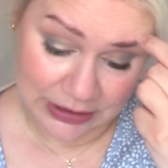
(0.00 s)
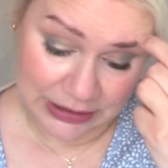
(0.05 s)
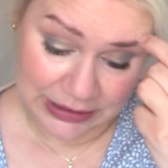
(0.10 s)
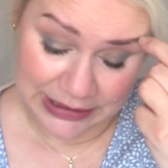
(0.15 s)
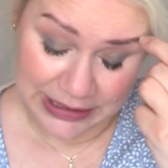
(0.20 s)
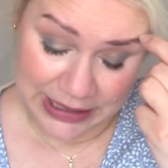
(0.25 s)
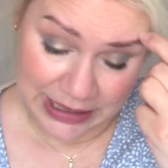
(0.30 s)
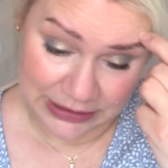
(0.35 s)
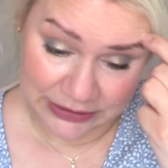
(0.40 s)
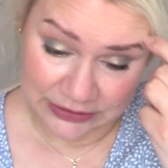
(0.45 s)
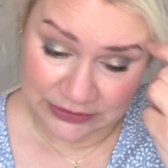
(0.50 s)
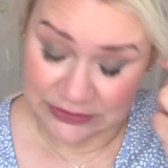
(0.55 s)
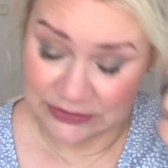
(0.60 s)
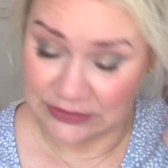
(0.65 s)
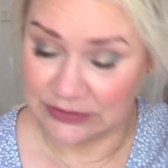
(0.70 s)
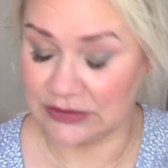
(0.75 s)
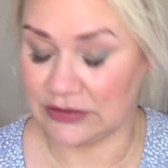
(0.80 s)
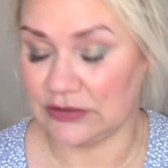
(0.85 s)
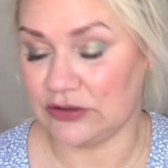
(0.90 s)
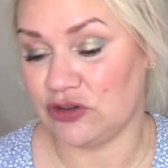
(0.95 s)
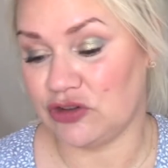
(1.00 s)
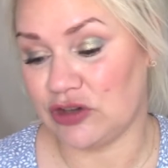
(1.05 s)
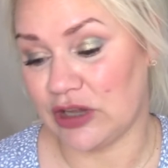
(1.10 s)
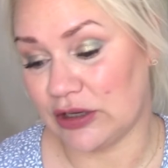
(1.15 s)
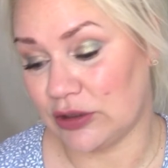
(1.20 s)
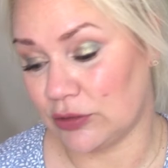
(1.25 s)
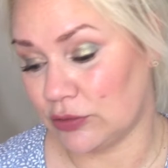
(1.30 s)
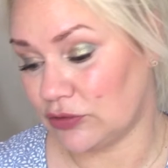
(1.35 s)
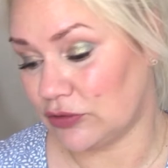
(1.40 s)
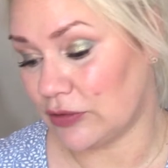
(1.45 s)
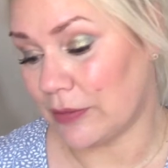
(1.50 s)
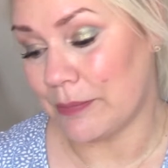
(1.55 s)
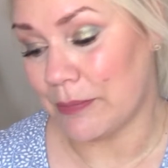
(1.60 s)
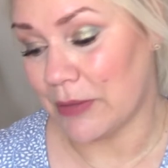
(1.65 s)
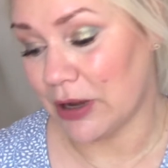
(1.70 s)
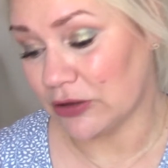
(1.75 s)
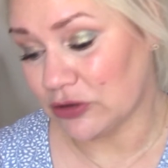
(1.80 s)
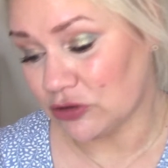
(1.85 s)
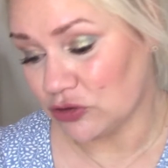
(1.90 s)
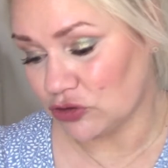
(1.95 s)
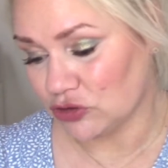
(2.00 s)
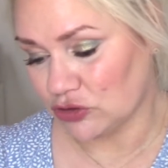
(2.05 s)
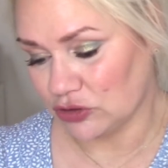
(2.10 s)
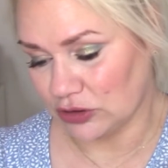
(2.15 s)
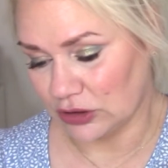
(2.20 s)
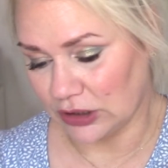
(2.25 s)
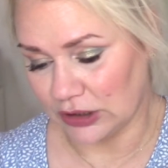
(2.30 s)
light shadows much.